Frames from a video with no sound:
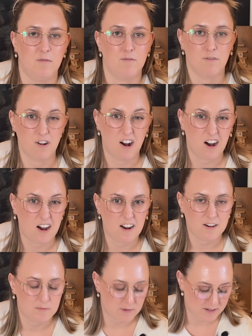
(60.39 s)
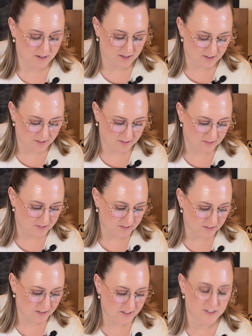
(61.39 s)
frogged because
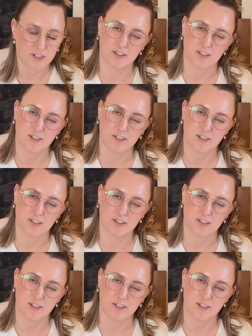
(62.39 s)
it